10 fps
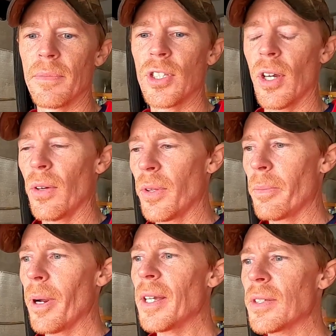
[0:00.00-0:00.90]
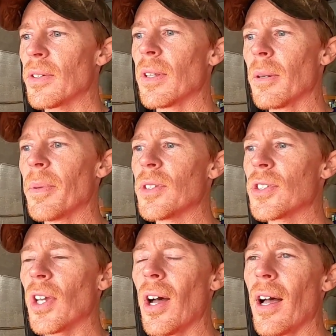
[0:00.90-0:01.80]
So the brakes are a little bit
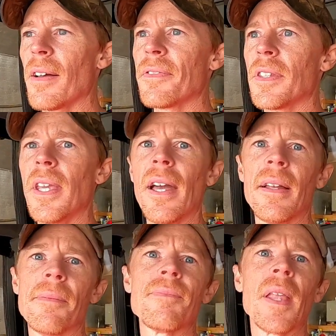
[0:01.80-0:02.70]
soft yet.